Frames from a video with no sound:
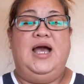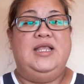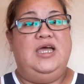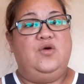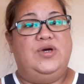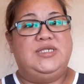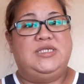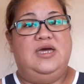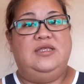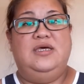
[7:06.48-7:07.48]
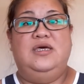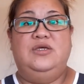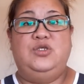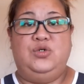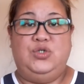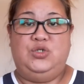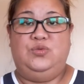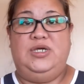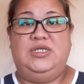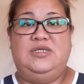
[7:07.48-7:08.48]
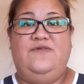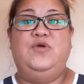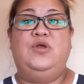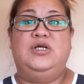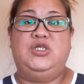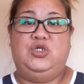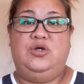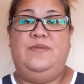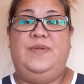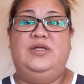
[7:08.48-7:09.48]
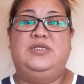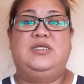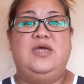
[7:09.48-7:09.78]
And like what I said, don't do it if you're not sure about it.